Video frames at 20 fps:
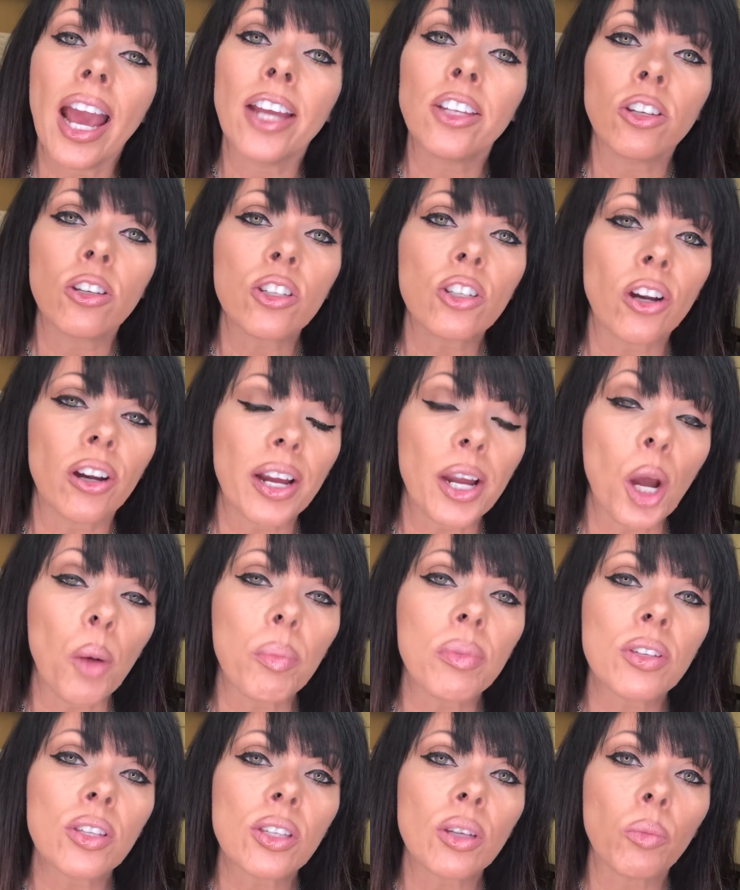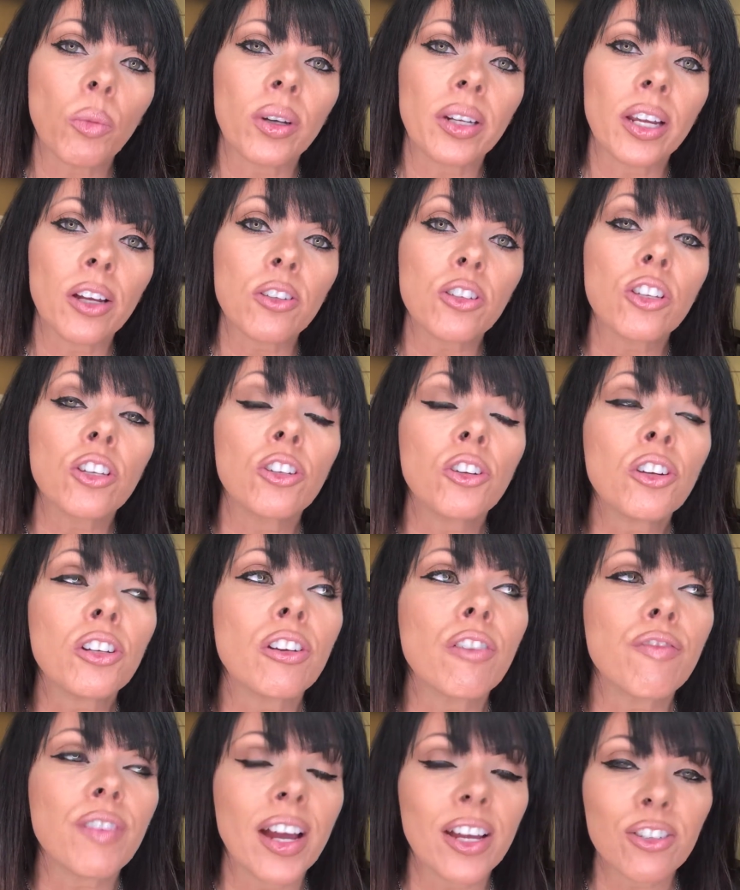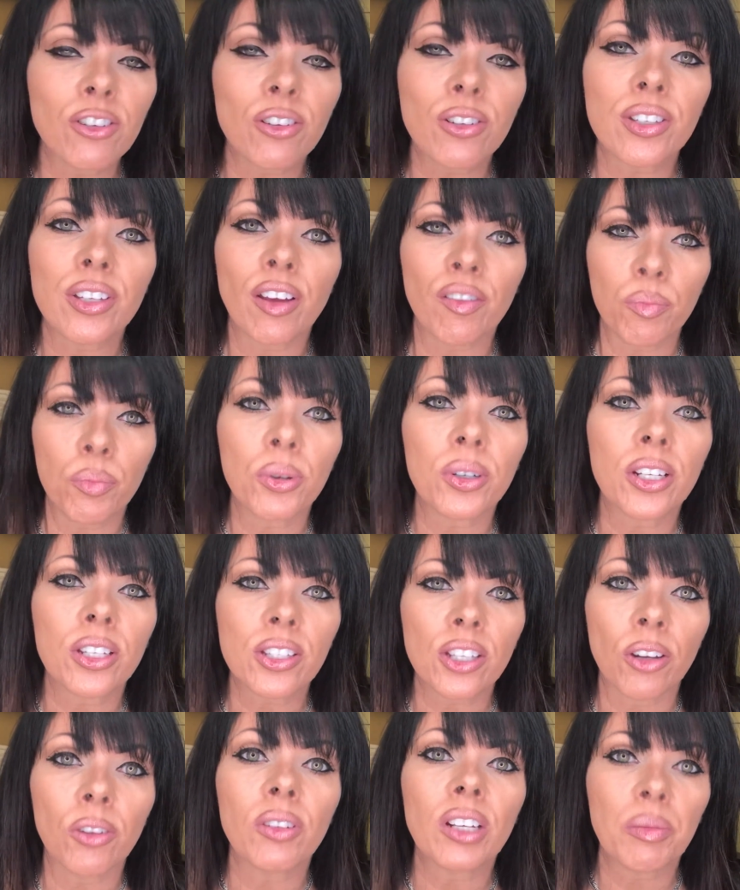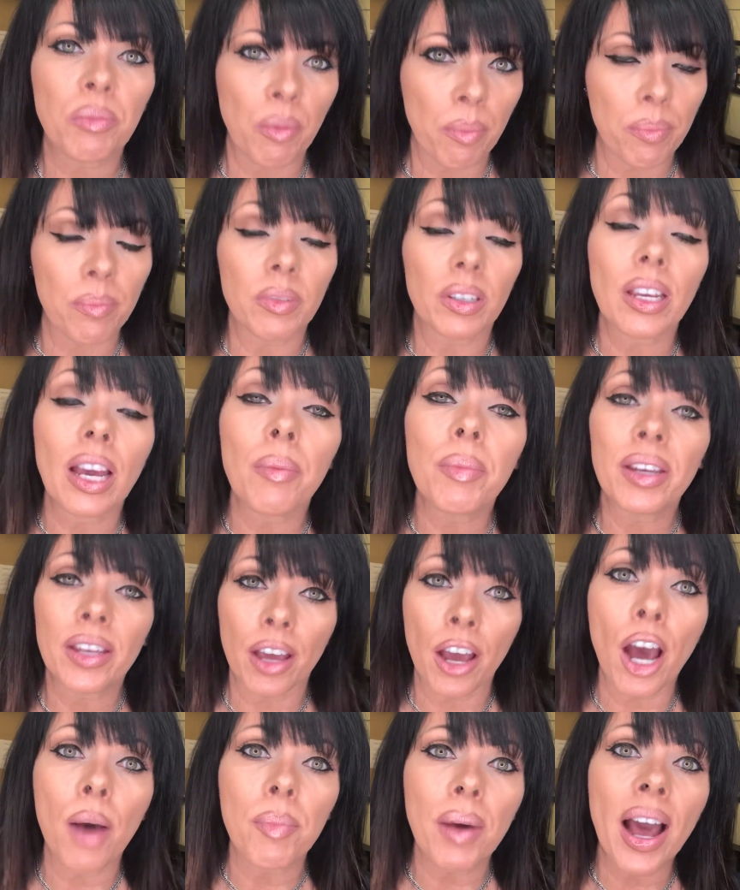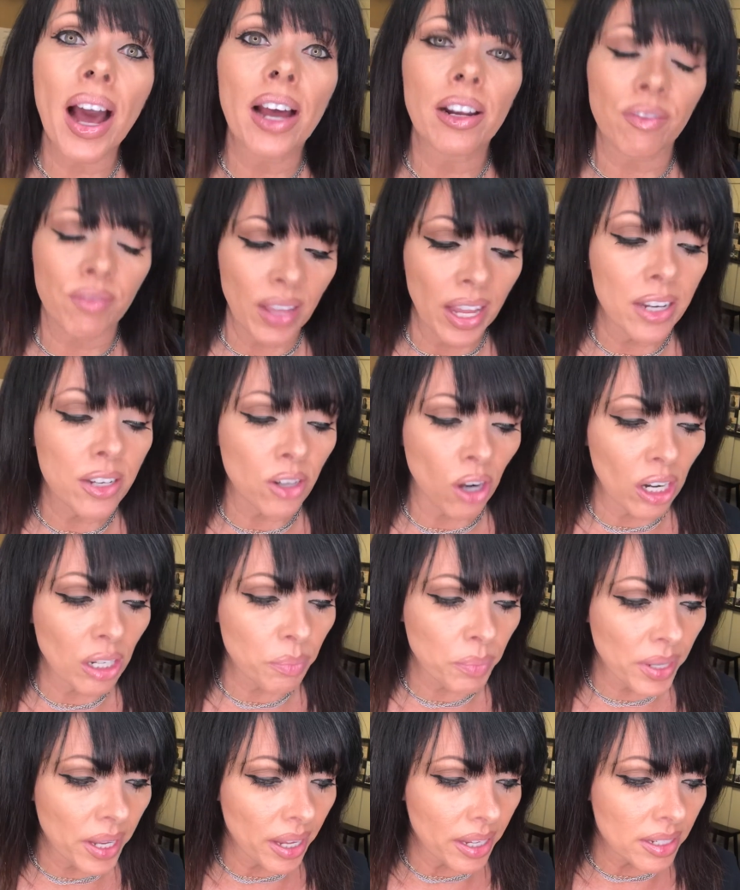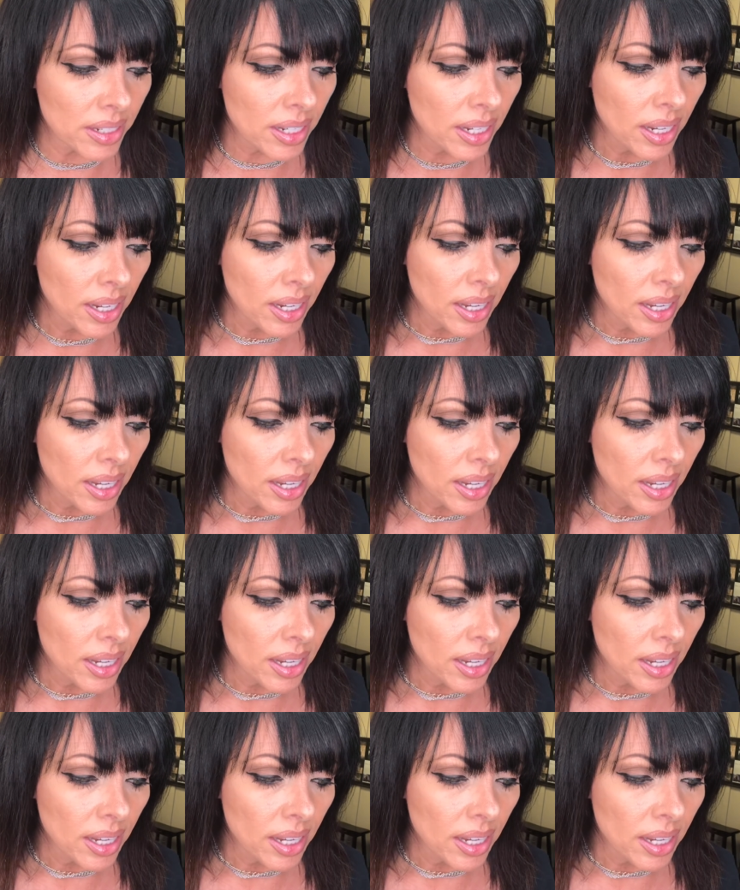and you start helping someone else, you're going to find yourself pretty soon coming up out of that dark pit.